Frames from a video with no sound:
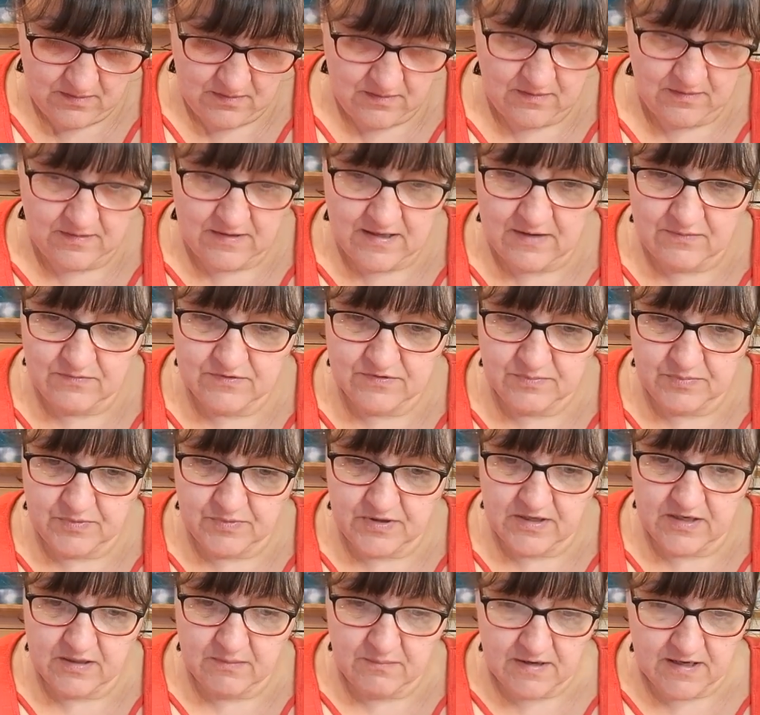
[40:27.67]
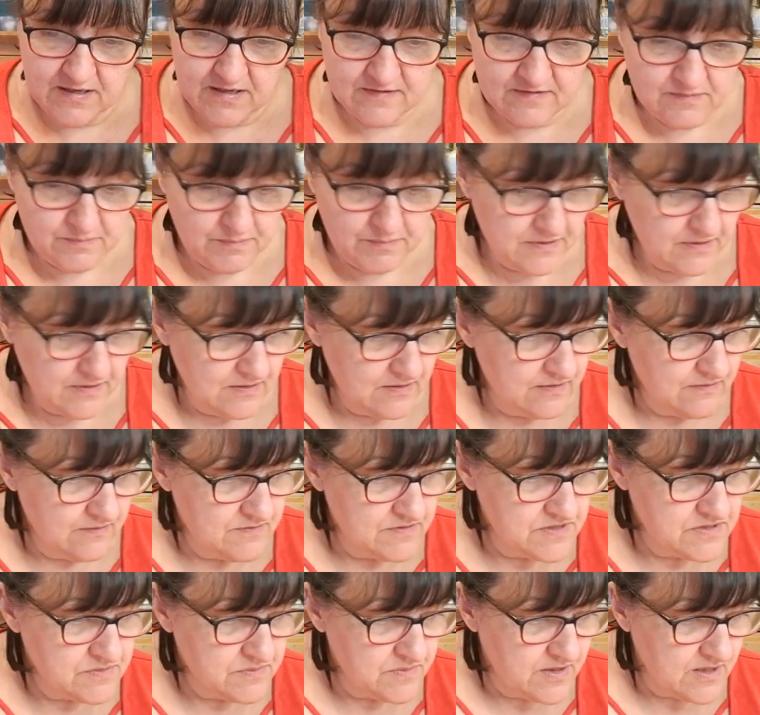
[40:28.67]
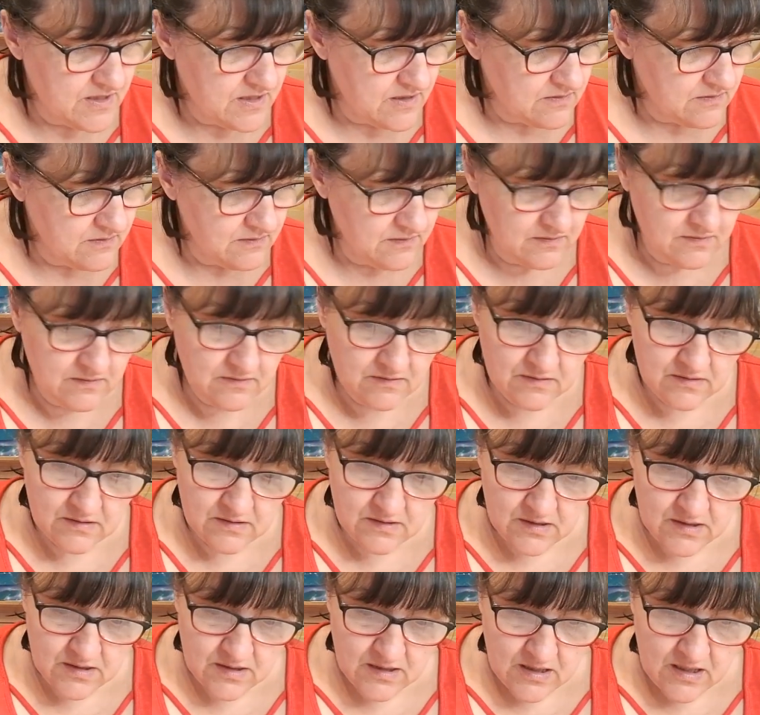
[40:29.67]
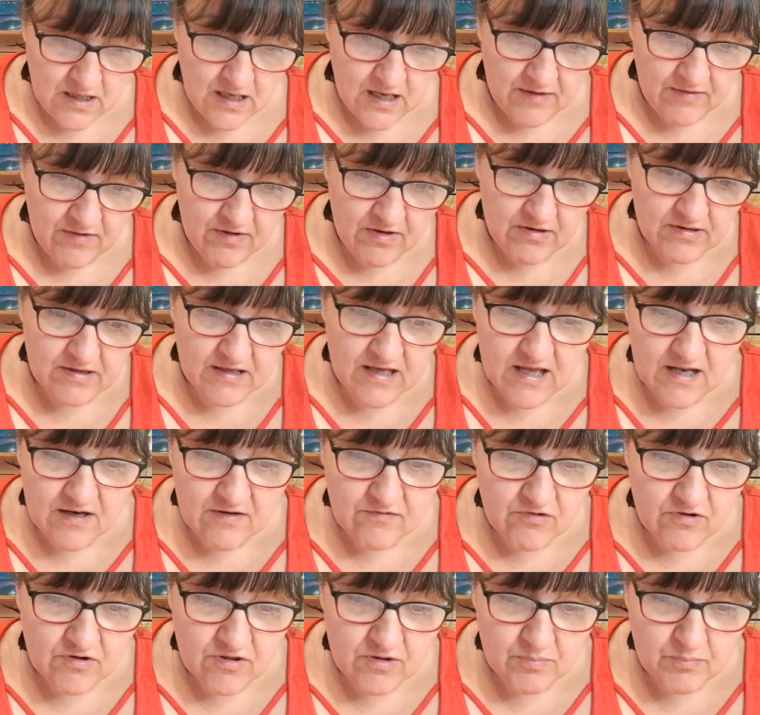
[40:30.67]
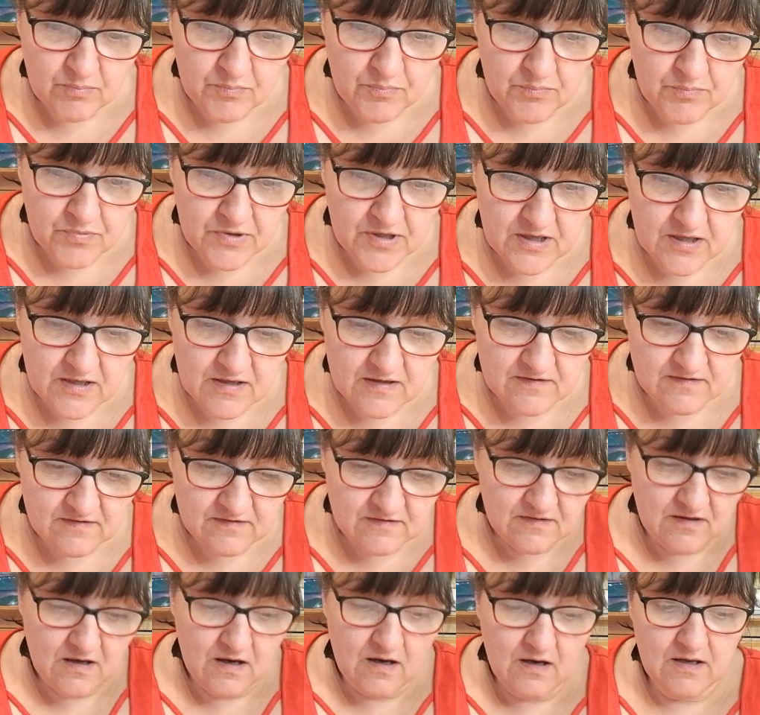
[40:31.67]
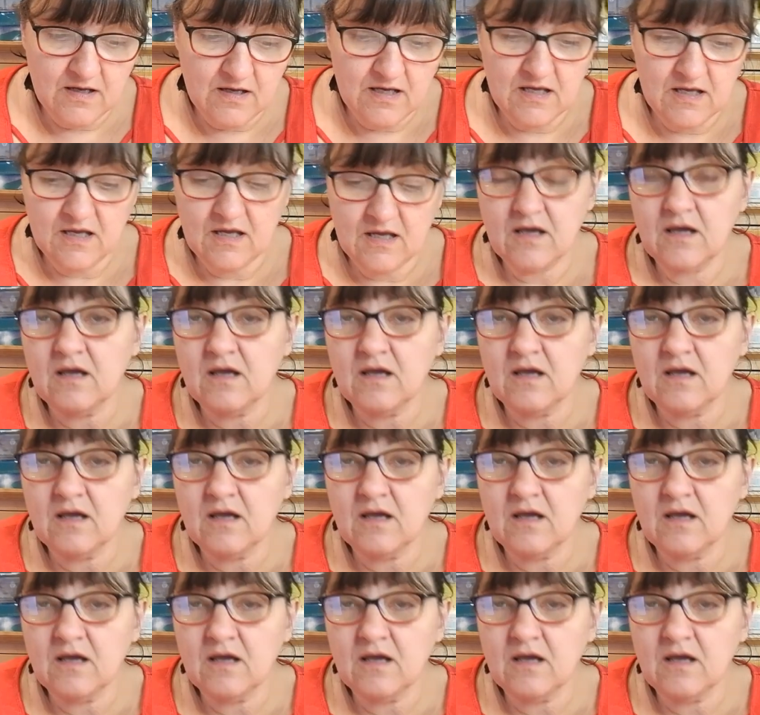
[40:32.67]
and that was by Amanda Butler as well. And then again you've got the beginner start here,